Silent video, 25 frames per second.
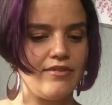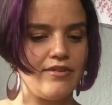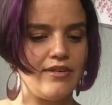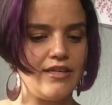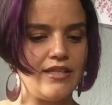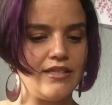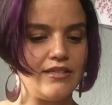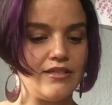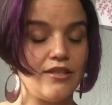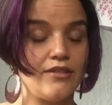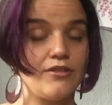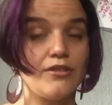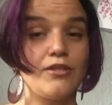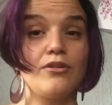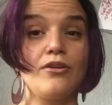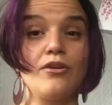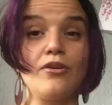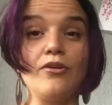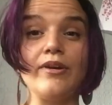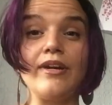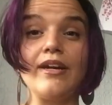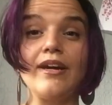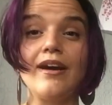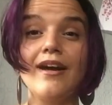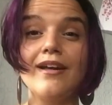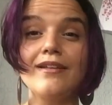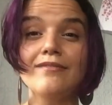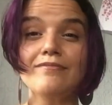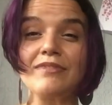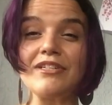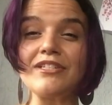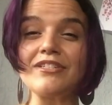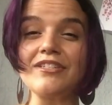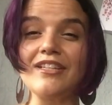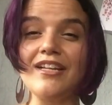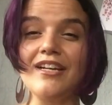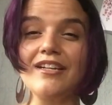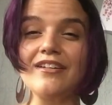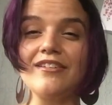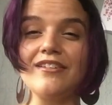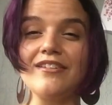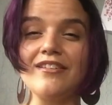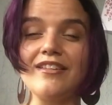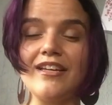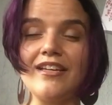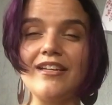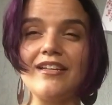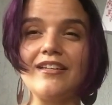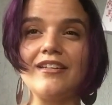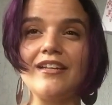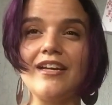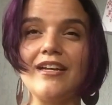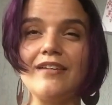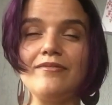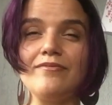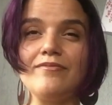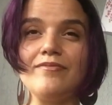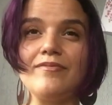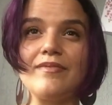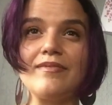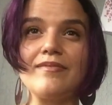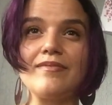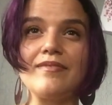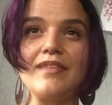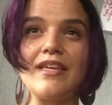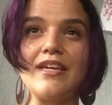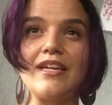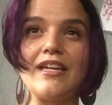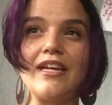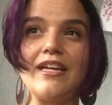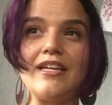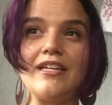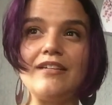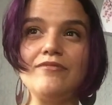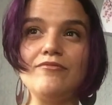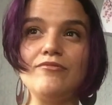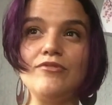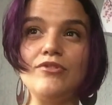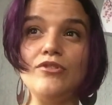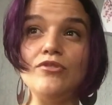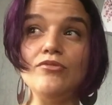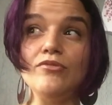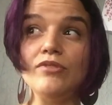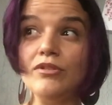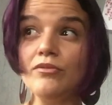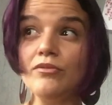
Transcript: it's also going on much longer than I knew it